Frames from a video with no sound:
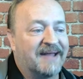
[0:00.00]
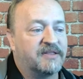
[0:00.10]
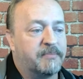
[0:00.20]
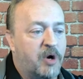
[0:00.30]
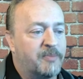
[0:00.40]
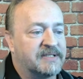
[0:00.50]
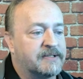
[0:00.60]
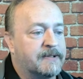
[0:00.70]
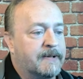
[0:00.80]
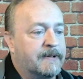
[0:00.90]
at the moment,
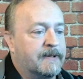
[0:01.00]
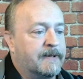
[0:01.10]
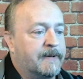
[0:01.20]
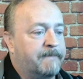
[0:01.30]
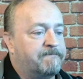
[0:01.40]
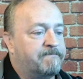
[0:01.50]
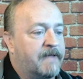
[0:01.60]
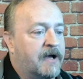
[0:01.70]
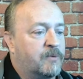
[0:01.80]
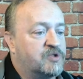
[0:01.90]

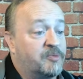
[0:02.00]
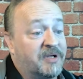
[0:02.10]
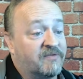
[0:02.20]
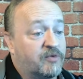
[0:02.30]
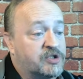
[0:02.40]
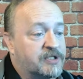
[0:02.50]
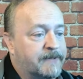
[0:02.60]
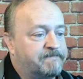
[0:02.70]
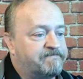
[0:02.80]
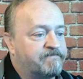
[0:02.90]
uh, which would be
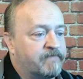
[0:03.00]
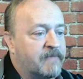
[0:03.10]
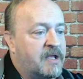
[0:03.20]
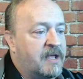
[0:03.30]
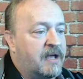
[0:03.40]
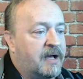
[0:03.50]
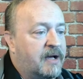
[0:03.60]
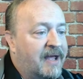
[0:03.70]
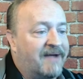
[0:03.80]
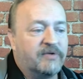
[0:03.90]
unfortunate.
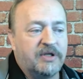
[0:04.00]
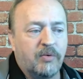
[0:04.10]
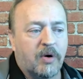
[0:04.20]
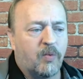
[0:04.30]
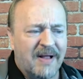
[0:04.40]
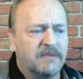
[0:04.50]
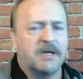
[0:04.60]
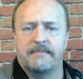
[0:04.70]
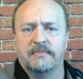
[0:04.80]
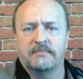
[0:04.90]
Uh, Everett, you are
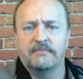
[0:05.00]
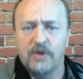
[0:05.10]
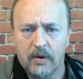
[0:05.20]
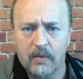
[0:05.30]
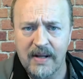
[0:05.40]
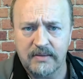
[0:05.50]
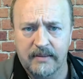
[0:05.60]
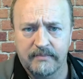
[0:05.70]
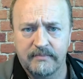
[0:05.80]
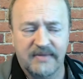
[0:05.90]
welcome. You are
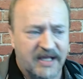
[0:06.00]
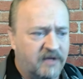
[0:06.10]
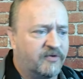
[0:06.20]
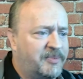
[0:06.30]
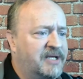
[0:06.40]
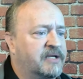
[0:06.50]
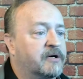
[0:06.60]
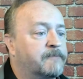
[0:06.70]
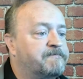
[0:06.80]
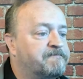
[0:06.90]
welcome. Thank you for being
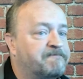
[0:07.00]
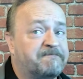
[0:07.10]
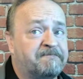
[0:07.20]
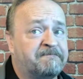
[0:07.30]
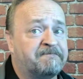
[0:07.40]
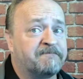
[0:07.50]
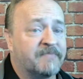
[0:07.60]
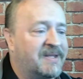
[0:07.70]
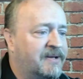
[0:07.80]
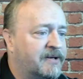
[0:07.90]
here.
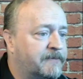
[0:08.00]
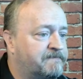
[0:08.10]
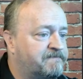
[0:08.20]
Yeah.